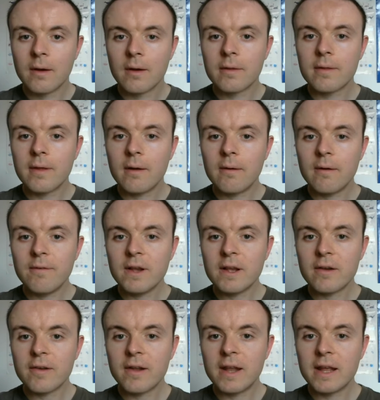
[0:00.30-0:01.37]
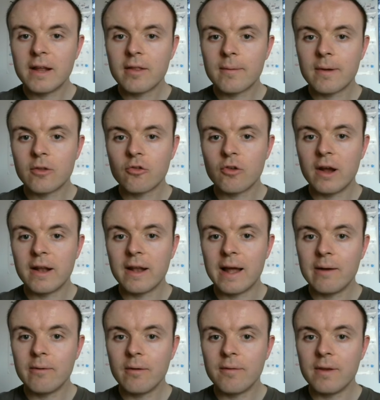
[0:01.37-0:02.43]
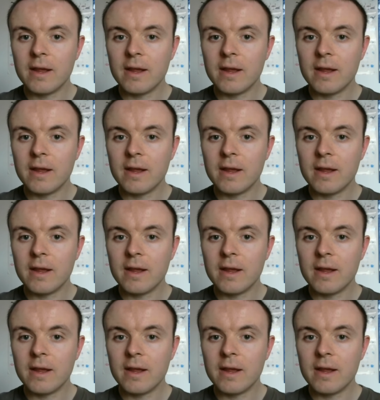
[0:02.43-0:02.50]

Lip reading: So I think I'm getting into my stride now with